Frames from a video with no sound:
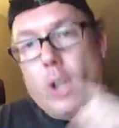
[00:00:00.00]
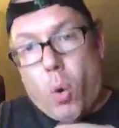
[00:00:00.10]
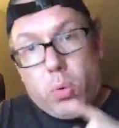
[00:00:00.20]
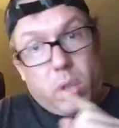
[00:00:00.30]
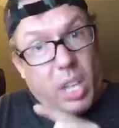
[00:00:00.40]

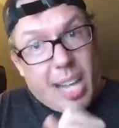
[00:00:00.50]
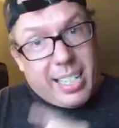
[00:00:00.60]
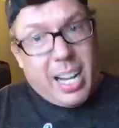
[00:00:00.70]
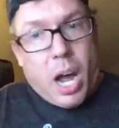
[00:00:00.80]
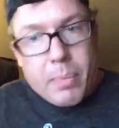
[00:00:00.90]
don't
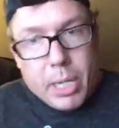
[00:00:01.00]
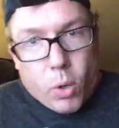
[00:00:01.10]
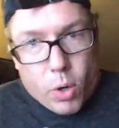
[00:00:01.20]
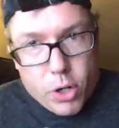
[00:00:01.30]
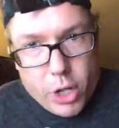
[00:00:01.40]
like, comment,
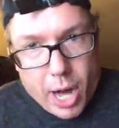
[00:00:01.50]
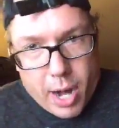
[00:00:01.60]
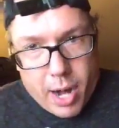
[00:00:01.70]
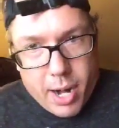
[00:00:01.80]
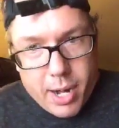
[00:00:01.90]
or
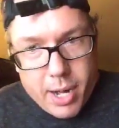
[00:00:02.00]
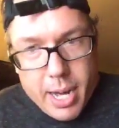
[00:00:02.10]
share,